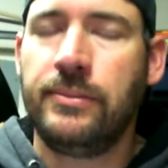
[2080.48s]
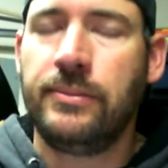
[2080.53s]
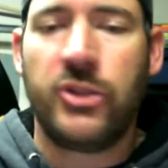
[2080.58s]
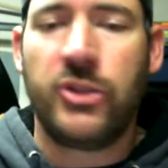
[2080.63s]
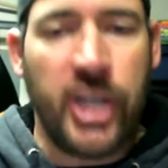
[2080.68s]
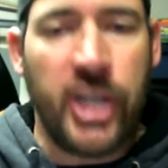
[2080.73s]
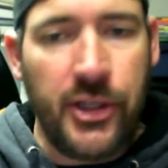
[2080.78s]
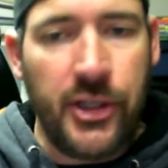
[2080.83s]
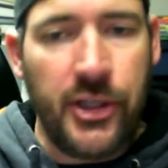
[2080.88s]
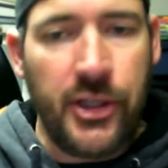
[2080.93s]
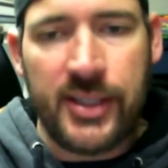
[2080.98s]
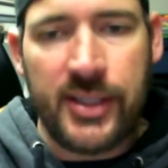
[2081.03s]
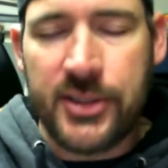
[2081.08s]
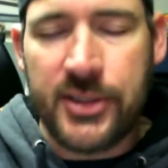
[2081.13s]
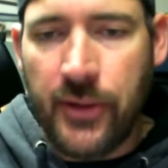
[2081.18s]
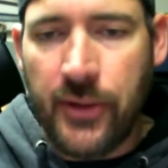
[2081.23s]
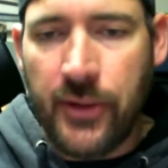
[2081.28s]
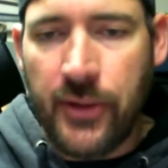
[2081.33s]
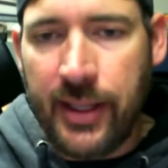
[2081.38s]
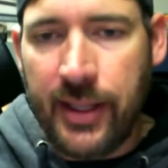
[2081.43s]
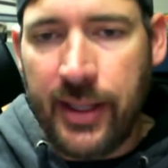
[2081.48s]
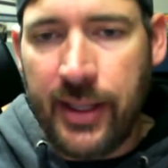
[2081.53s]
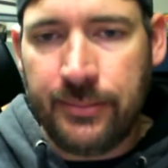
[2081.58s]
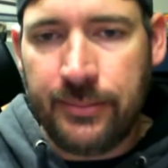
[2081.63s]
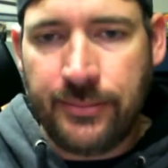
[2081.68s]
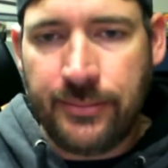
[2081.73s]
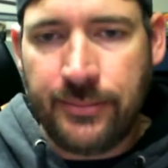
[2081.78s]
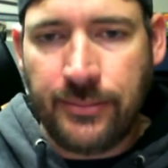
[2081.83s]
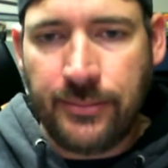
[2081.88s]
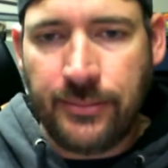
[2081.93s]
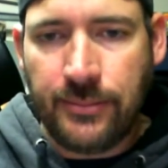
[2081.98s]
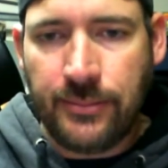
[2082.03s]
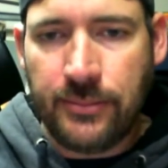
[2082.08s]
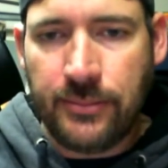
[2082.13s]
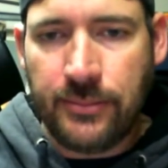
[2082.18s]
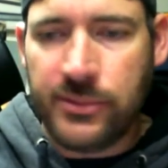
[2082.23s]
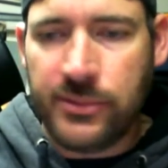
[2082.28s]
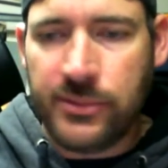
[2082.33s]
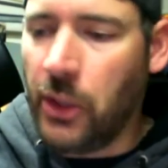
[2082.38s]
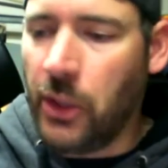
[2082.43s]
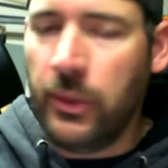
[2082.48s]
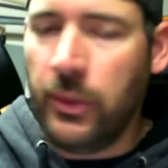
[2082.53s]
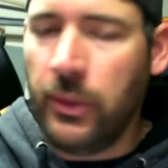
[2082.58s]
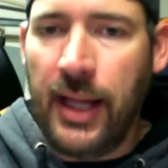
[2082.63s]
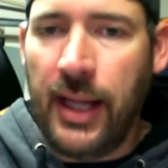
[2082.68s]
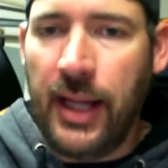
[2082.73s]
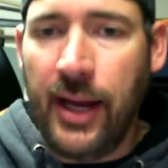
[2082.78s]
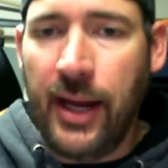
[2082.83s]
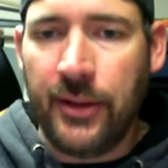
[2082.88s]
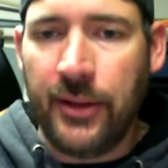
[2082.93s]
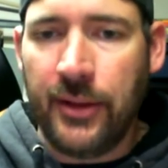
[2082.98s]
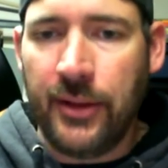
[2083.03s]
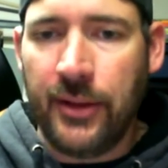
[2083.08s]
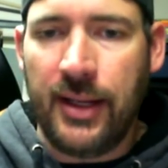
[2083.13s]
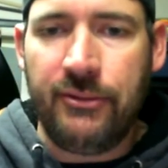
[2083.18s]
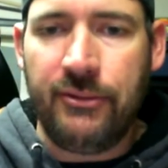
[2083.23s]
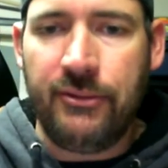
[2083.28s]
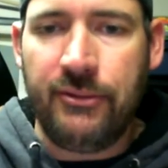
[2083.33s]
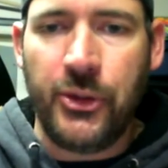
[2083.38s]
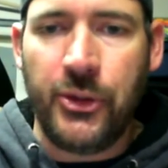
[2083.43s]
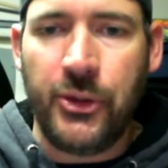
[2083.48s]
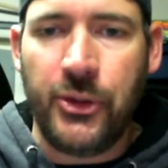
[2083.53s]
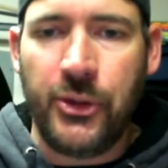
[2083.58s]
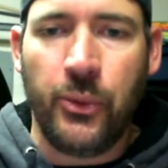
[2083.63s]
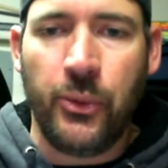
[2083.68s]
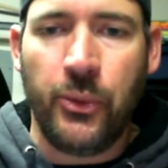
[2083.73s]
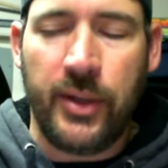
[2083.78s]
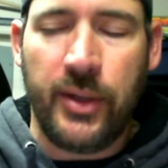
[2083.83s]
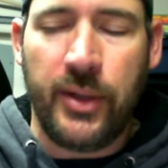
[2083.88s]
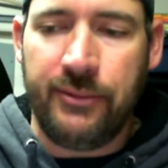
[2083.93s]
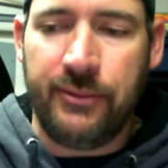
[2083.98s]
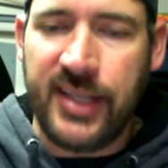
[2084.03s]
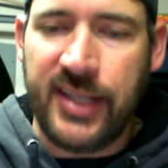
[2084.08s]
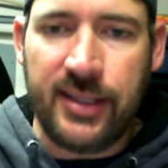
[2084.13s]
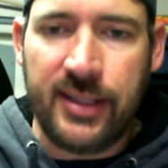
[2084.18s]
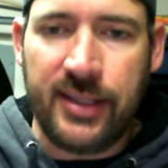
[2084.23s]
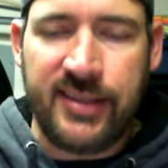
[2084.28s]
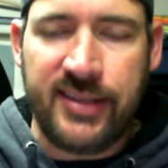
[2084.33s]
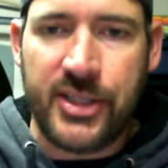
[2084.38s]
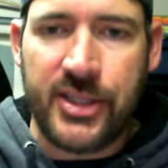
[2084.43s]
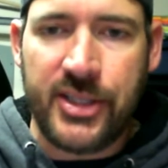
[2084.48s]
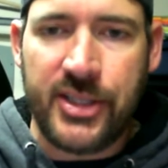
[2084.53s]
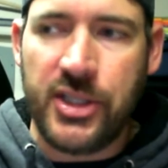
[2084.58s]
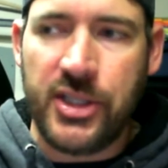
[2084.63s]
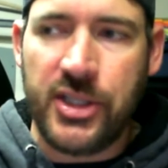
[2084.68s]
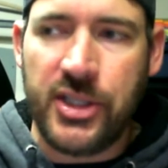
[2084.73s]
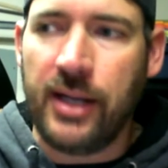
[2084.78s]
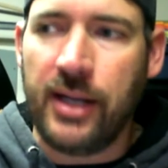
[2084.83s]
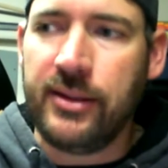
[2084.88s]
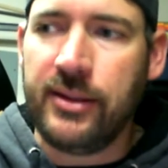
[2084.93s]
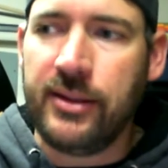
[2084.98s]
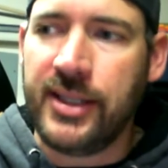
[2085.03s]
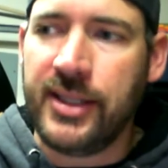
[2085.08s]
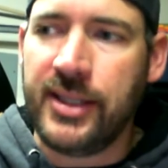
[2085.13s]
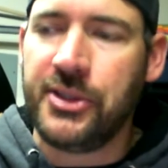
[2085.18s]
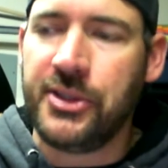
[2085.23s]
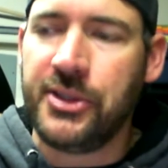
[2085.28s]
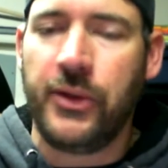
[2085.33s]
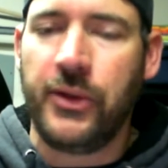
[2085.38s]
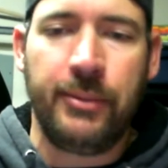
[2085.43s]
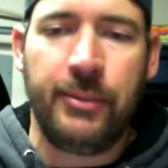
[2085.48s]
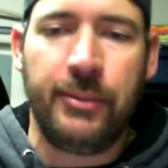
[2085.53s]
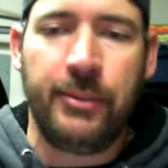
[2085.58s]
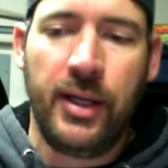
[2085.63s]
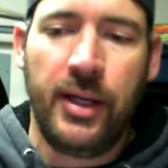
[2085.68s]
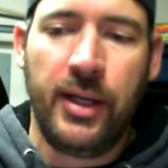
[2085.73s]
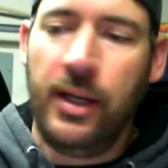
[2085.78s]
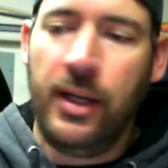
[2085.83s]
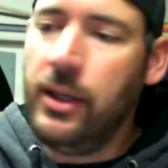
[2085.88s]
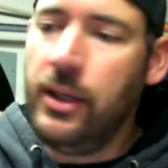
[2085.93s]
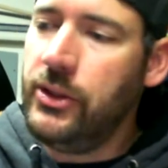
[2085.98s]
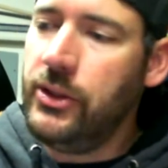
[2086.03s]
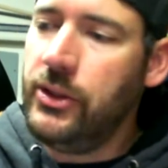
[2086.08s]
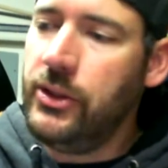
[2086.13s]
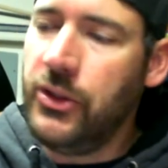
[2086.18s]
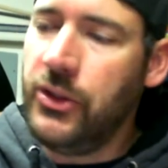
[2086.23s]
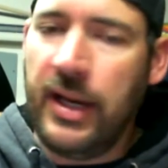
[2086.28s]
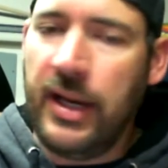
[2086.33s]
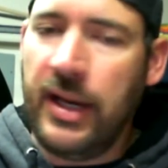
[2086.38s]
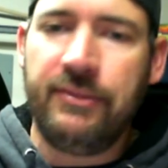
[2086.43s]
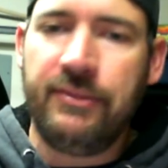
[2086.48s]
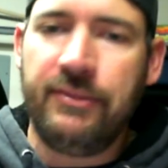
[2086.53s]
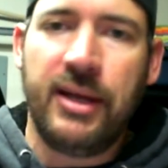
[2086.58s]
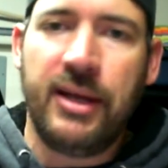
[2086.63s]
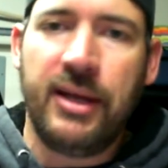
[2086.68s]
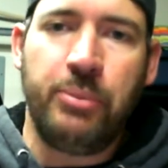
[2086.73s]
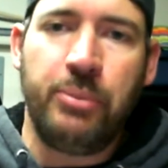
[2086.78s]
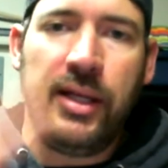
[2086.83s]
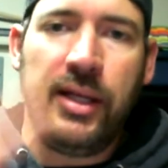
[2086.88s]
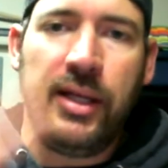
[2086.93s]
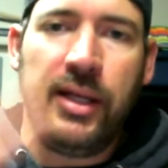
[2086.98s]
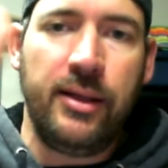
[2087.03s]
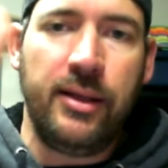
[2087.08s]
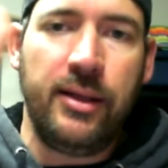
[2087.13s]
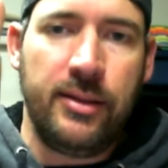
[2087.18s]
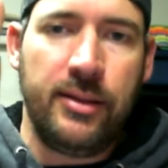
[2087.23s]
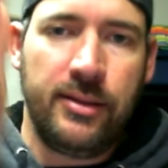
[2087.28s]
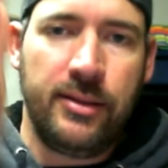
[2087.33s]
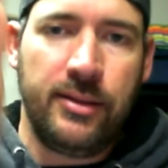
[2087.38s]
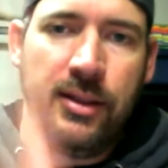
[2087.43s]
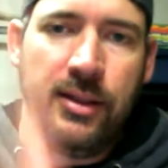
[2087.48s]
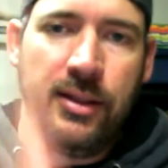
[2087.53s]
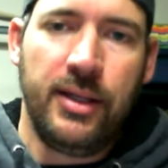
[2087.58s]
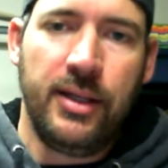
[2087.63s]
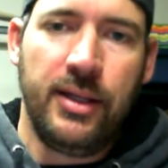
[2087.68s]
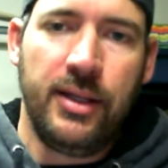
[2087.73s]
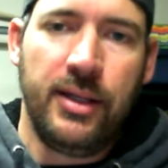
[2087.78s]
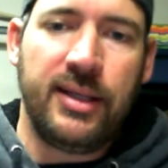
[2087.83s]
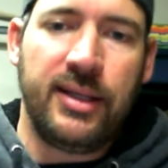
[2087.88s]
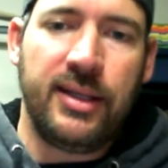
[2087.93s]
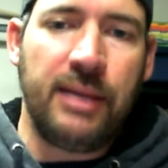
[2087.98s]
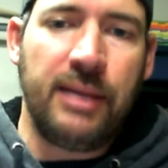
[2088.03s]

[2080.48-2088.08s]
check your histogram. Don't rely on the live view or whatever. Take a test shot, the histogram. You'll have that peak, get that